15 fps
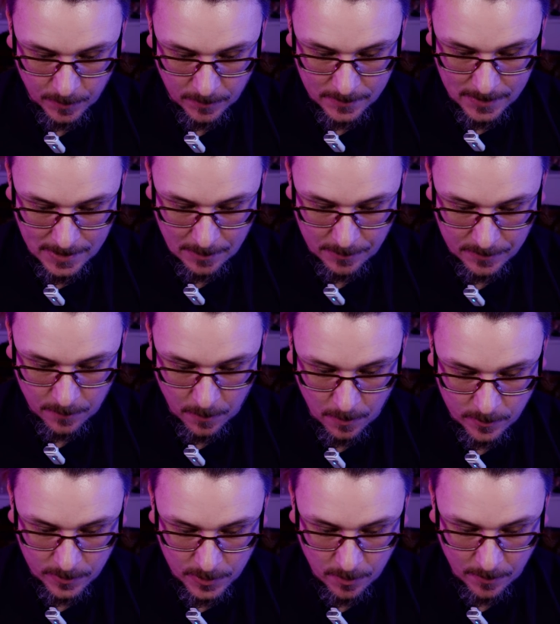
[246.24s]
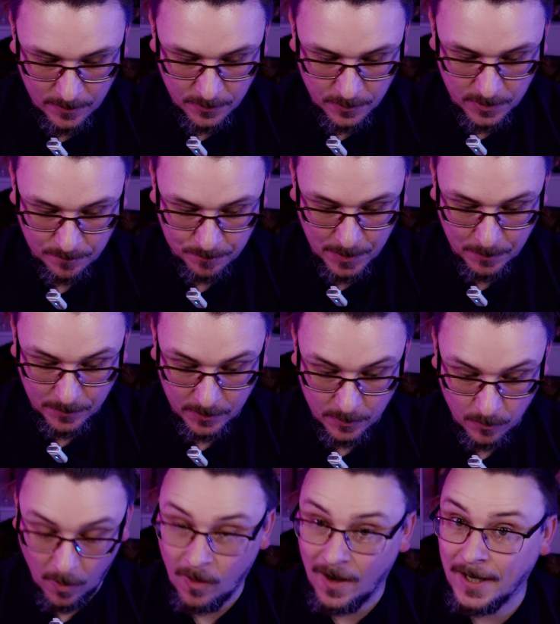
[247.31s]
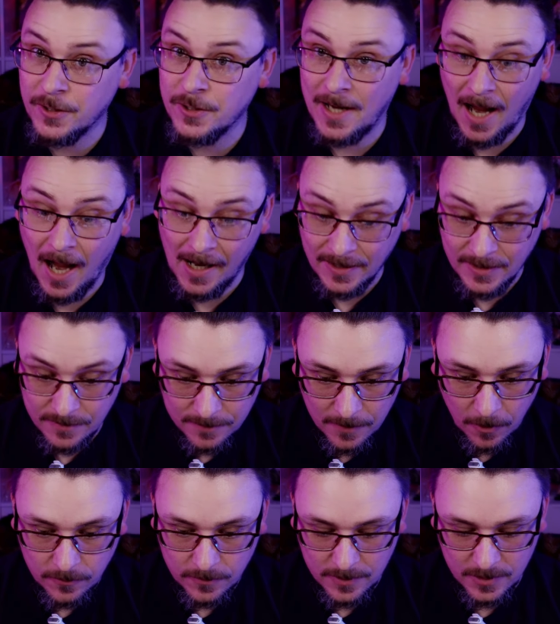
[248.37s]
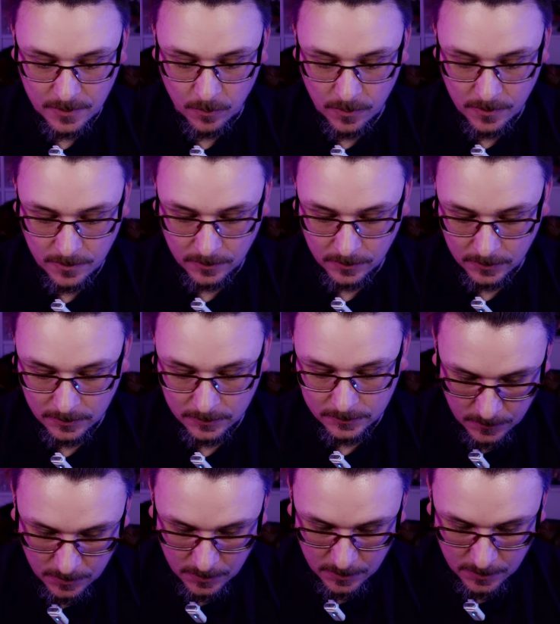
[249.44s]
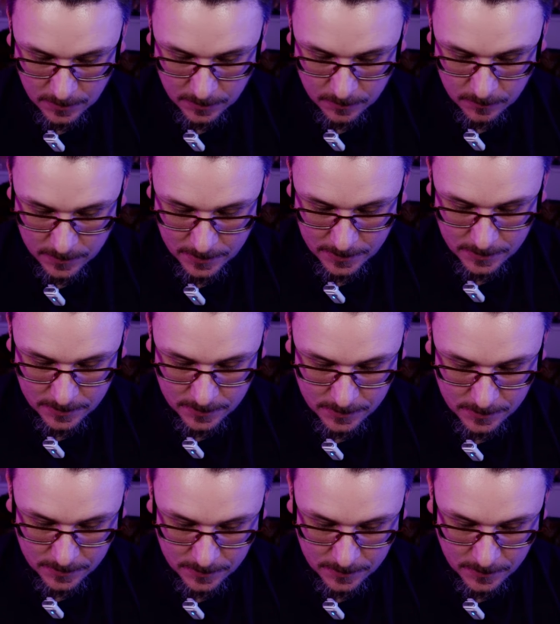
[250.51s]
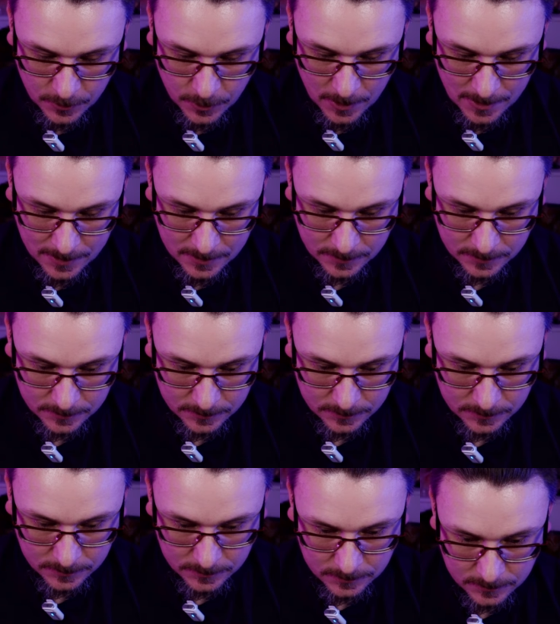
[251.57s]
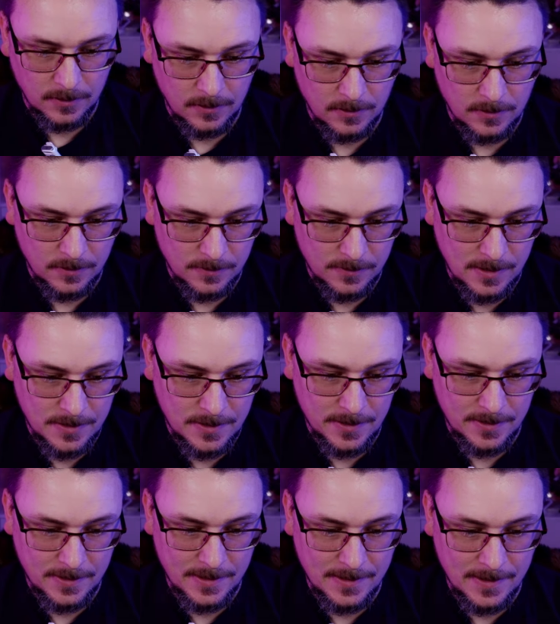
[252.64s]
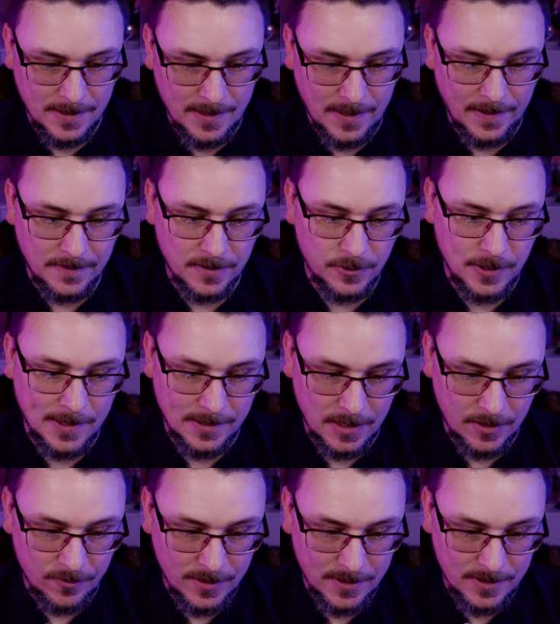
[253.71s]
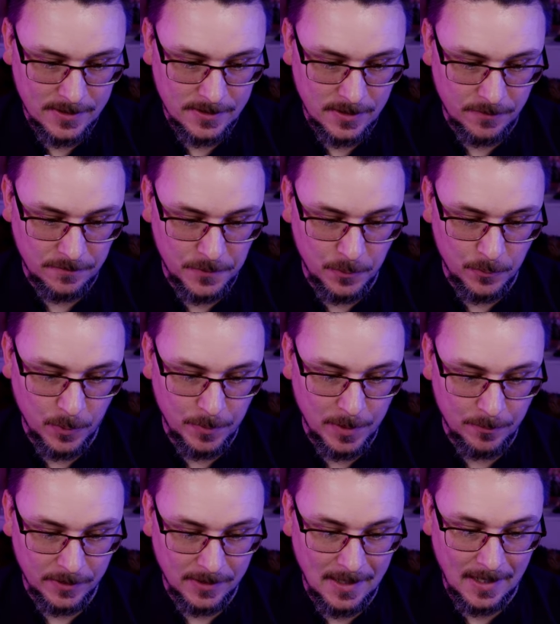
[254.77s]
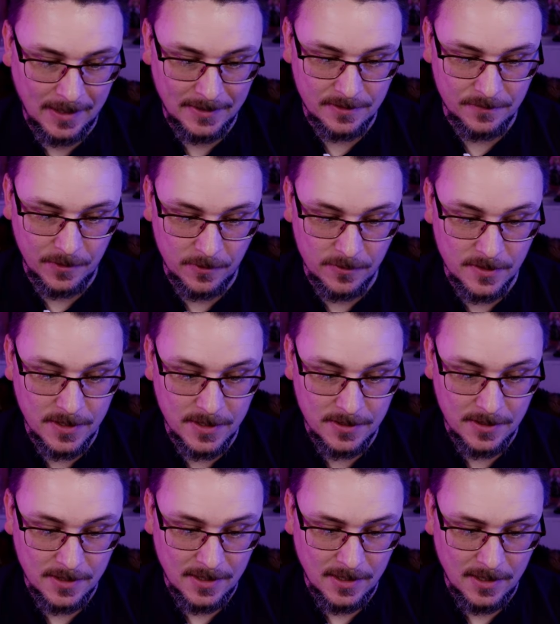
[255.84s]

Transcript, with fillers: people 9 hours, 4 hours, 2 hours, so there's people who are actually active on this one. And I go into the chat. So as you can see there in the chat, there is a few more people active on this.